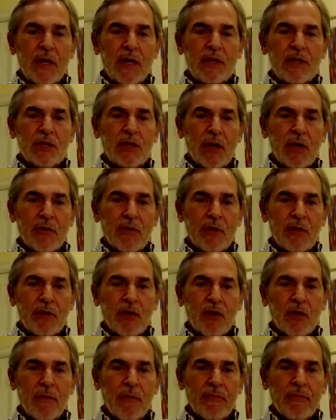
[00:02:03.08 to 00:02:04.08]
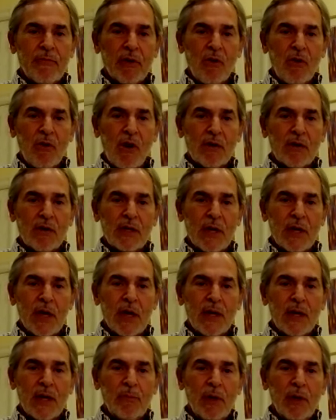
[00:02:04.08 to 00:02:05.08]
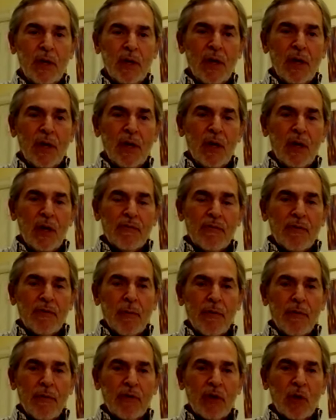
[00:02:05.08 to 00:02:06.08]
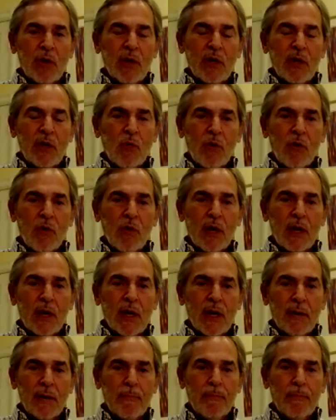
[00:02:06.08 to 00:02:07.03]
each other in Europe for a long time, from ever going to war again.